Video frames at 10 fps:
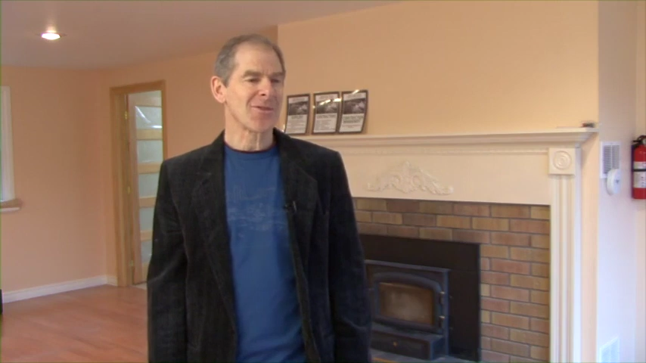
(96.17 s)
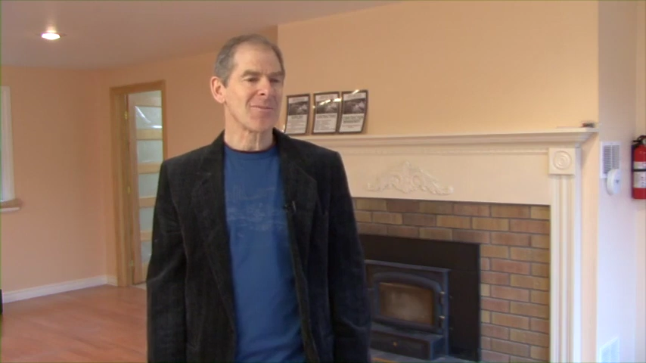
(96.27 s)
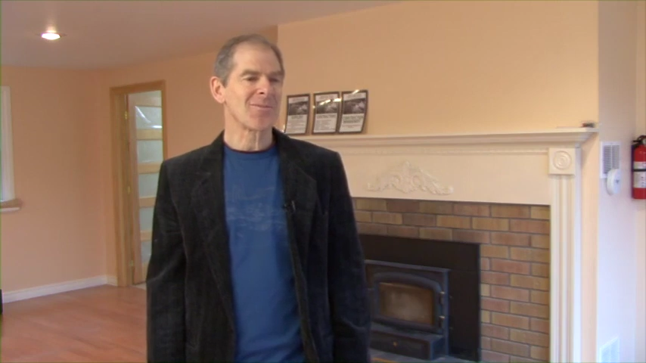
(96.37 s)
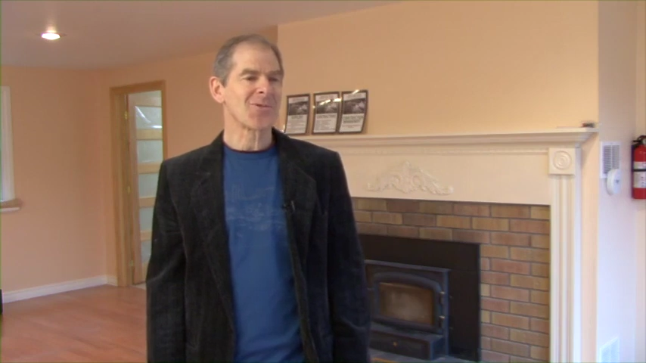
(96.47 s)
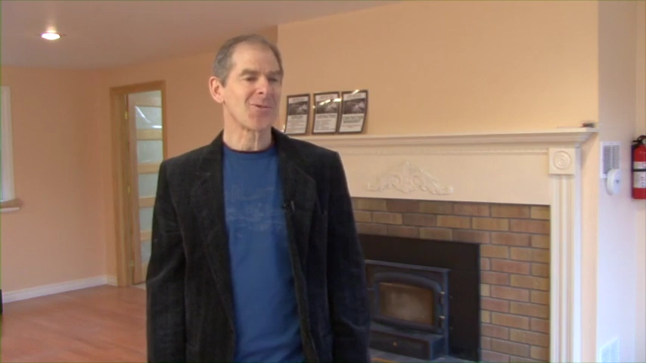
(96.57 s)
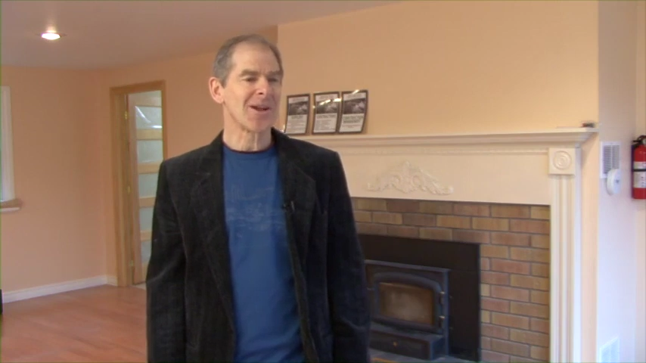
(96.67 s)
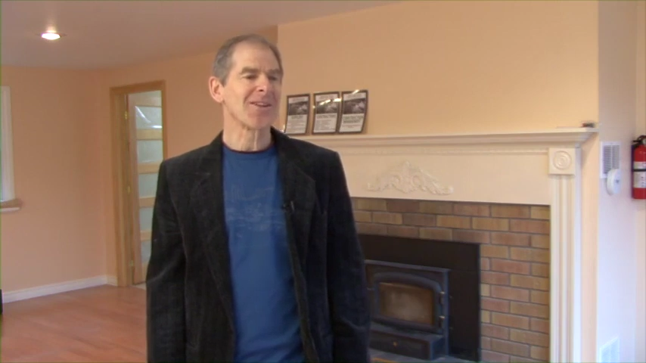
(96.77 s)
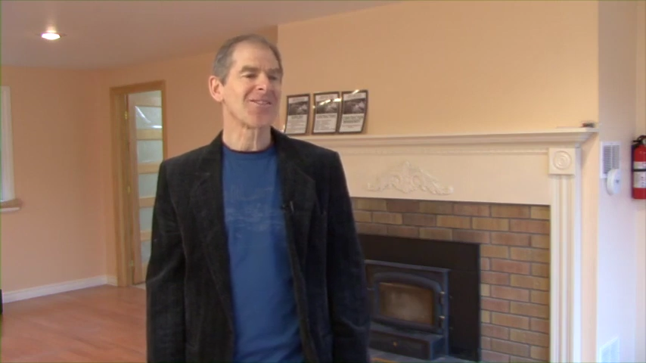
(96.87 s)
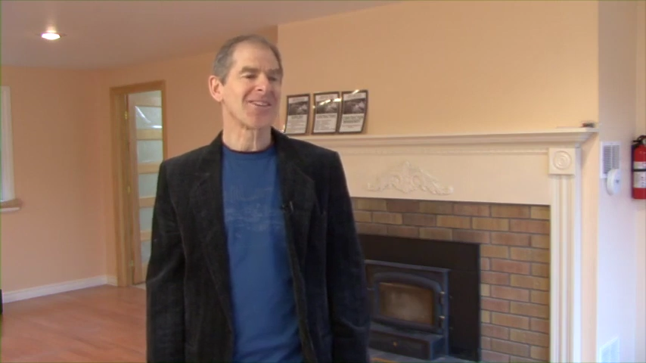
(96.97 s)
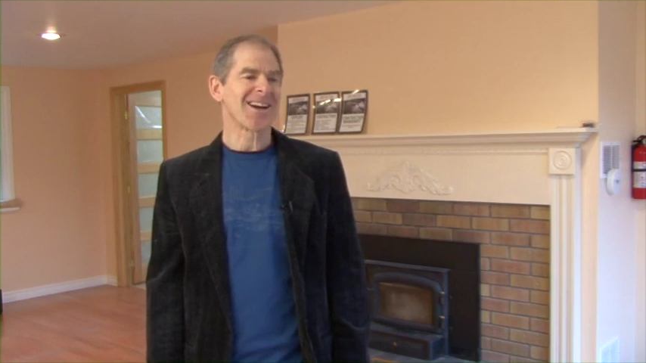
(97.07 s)
from
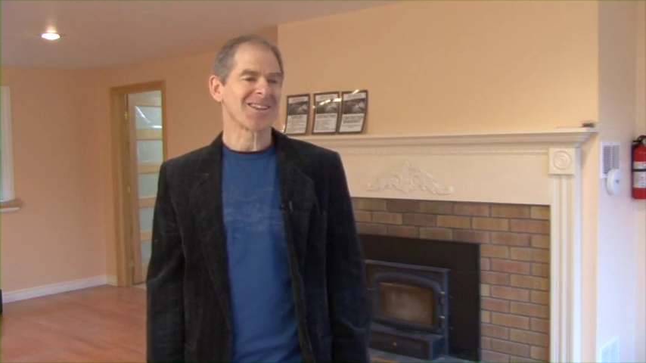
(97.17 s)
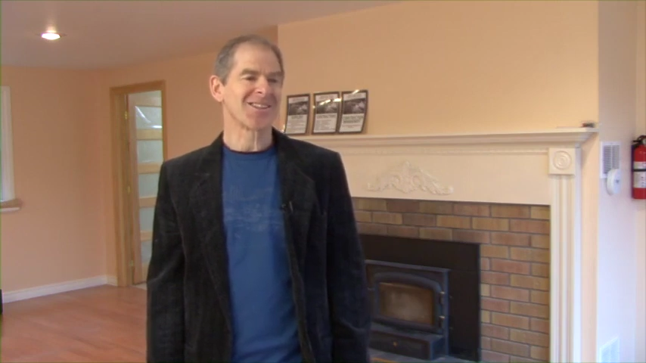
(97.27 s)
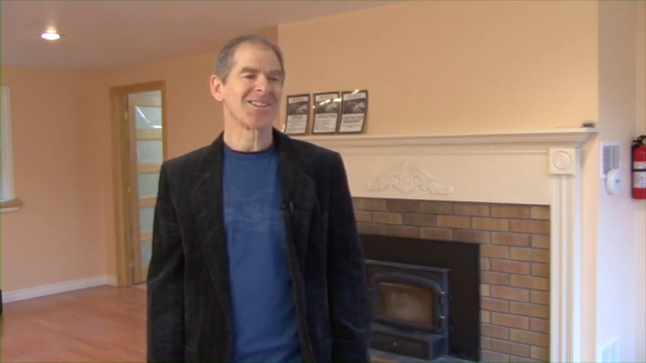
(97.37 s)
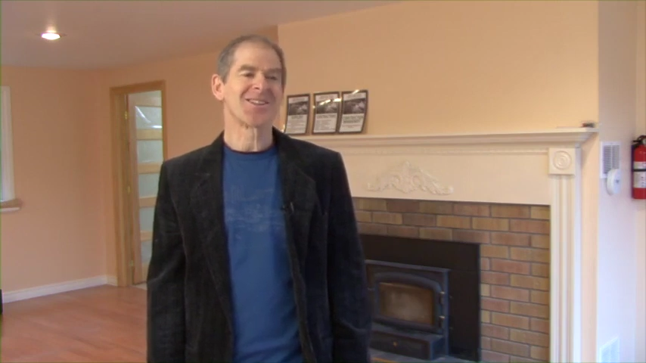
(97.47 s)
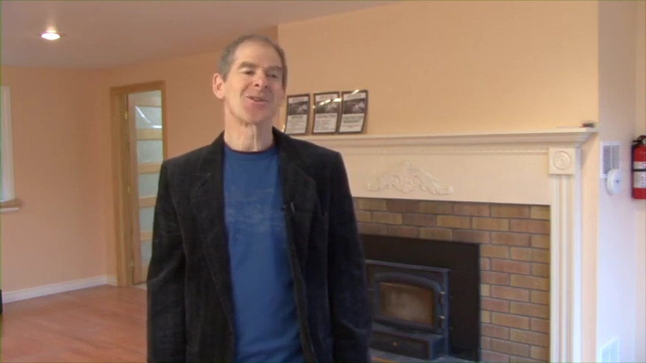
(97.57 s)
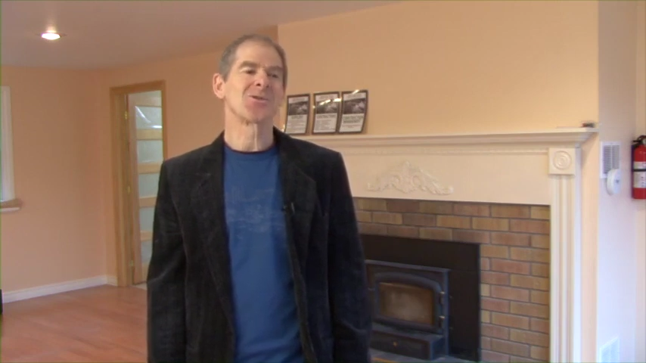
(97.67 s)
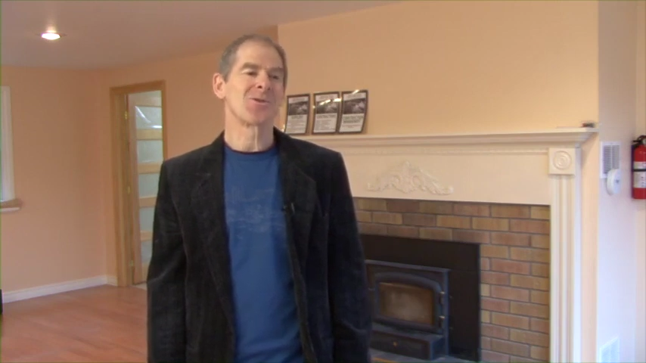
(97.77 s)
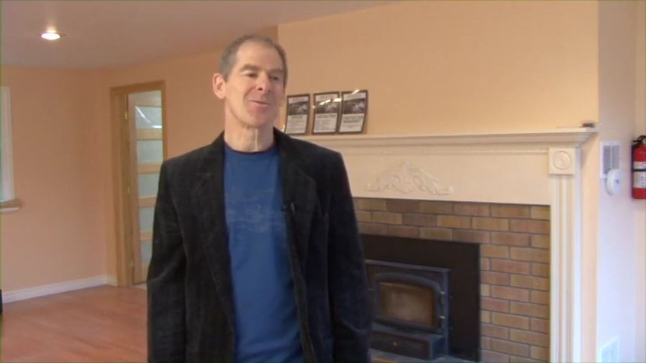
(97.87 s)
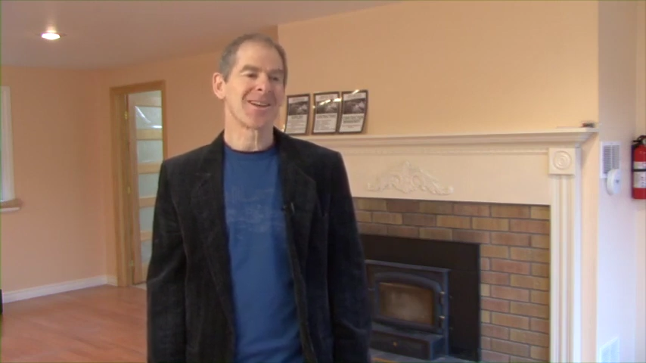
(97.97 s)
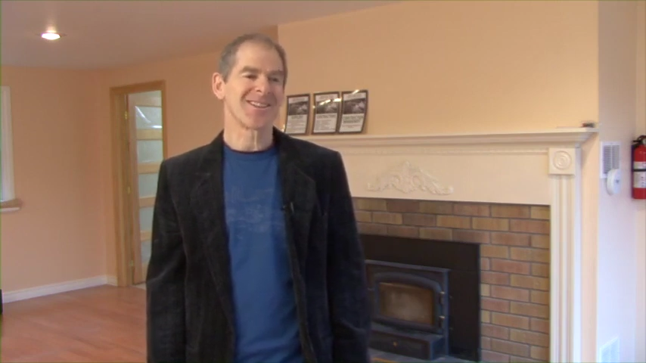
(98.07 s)
Guelph actually to go
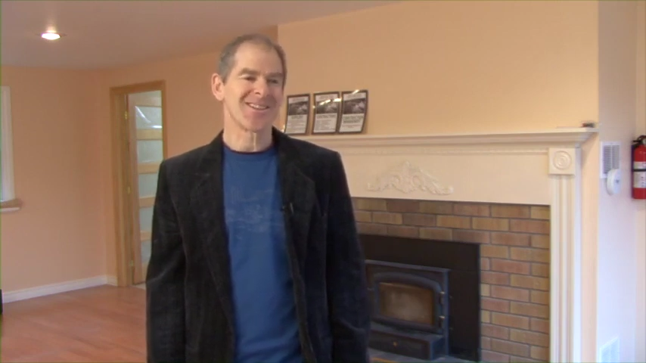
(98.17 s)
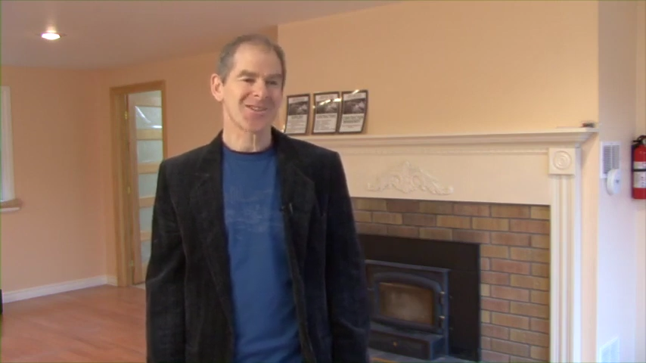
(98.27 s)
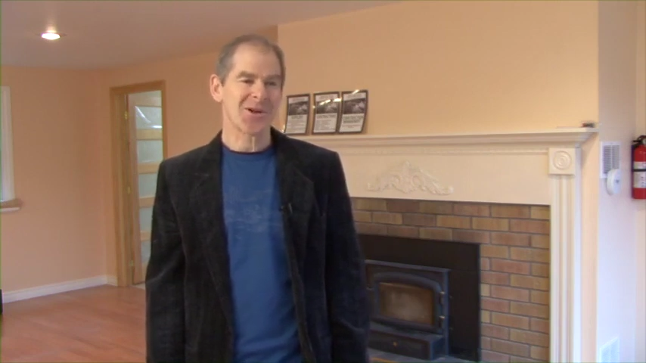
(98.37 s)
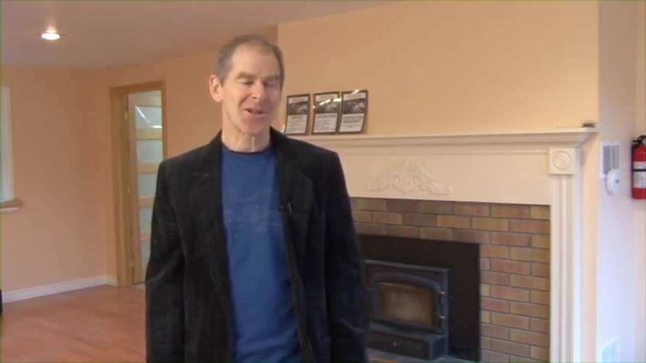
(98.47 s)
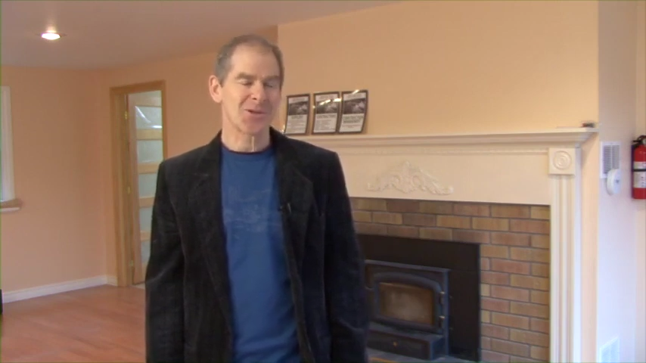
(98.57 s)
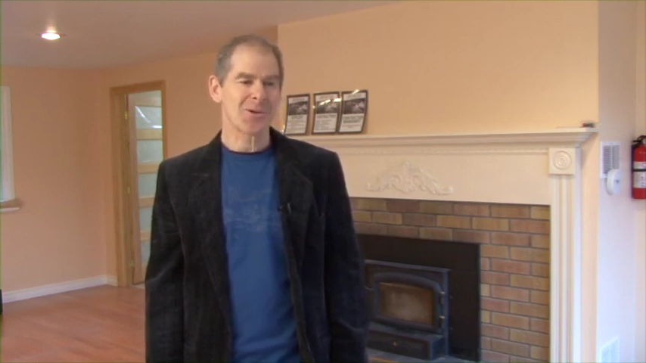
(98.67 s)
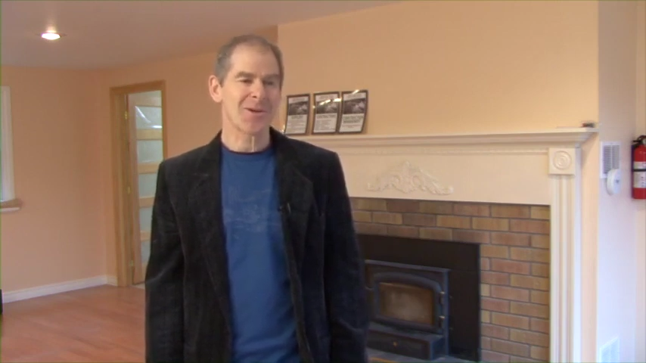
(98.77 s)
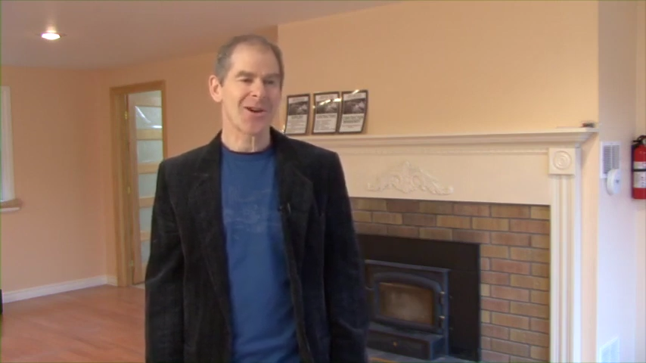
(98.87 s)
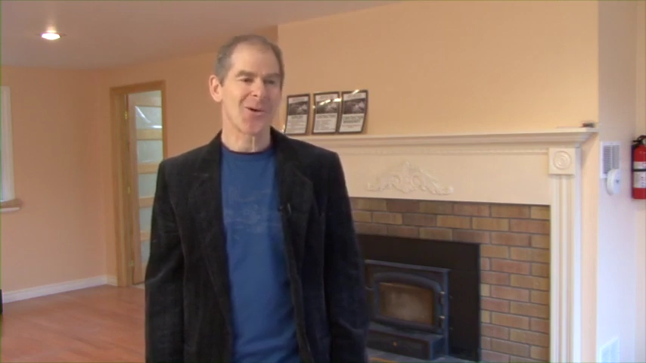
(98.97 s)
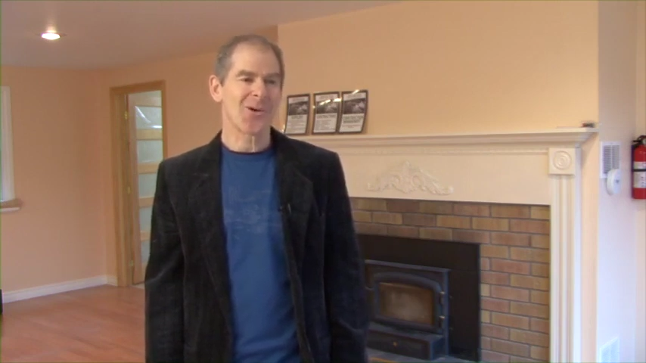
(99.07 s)
swimming in this great
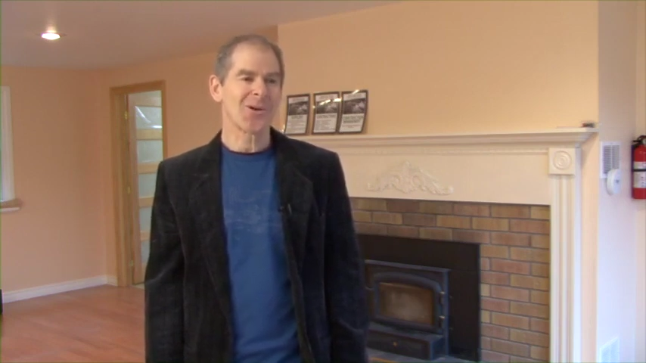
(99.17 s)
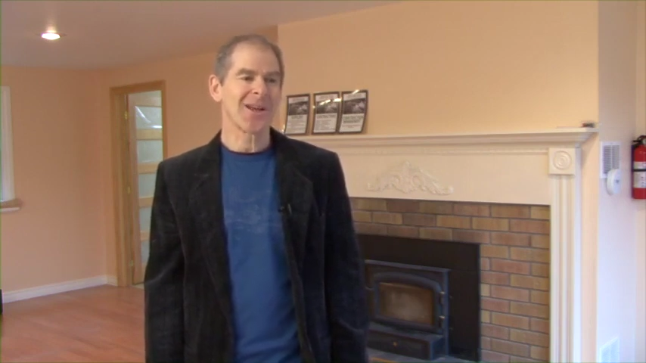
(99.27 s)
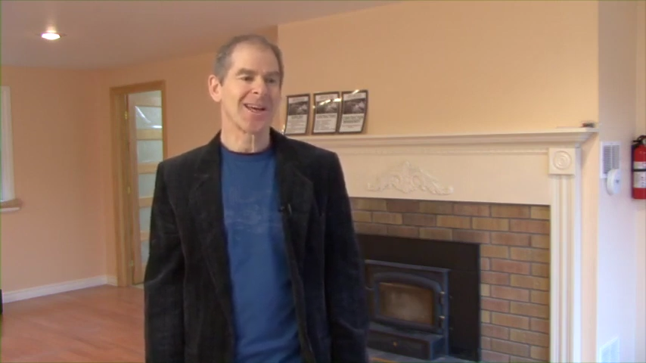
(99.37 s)
swimming hole,